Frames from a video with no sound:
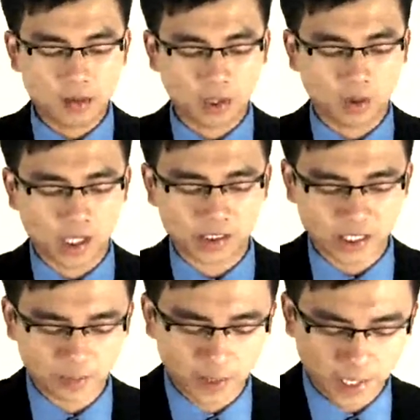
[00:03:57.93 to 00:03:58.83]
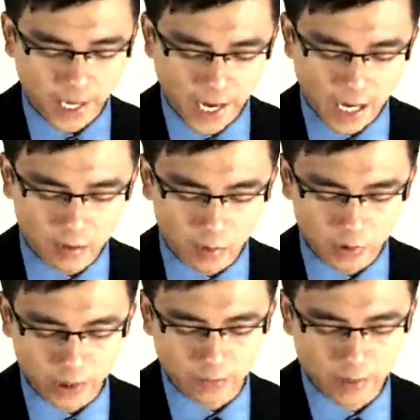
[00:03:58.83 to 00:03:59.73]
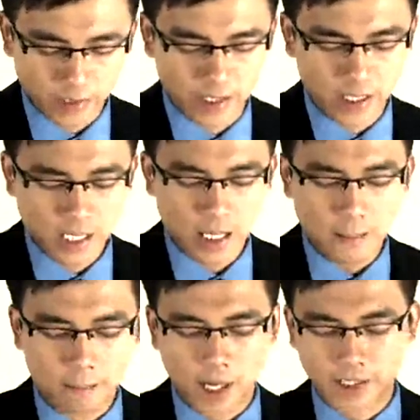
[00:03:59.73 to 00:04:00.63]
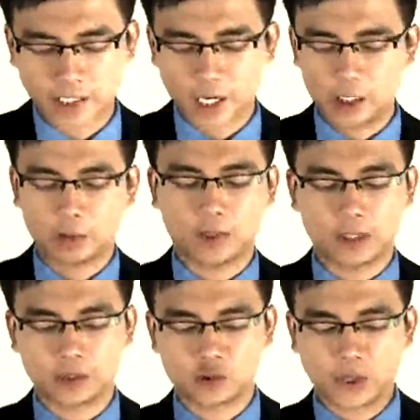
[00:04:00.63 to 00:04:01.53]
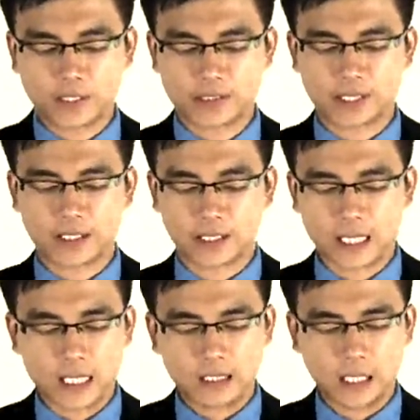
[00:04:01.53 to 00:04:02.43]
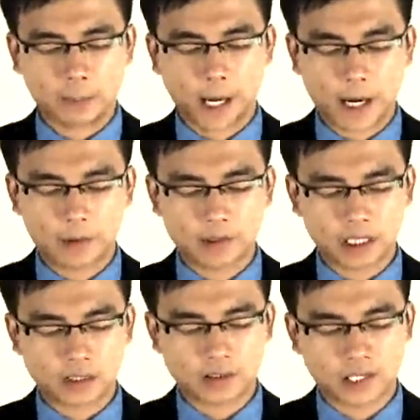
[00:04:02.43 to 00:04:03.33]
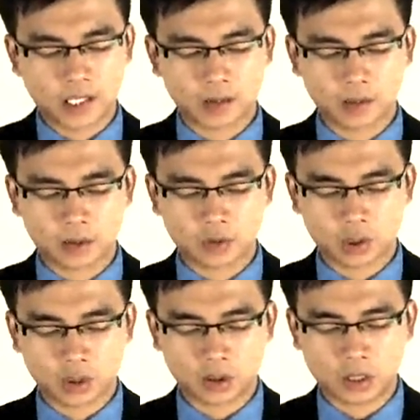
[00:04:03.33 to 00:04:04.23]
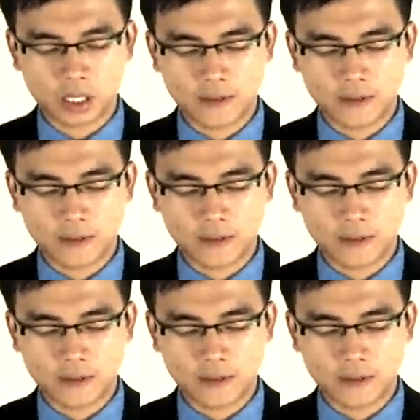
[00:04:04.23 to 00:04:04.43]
Required to explain how the audit committee might help in addressing the apparent internal control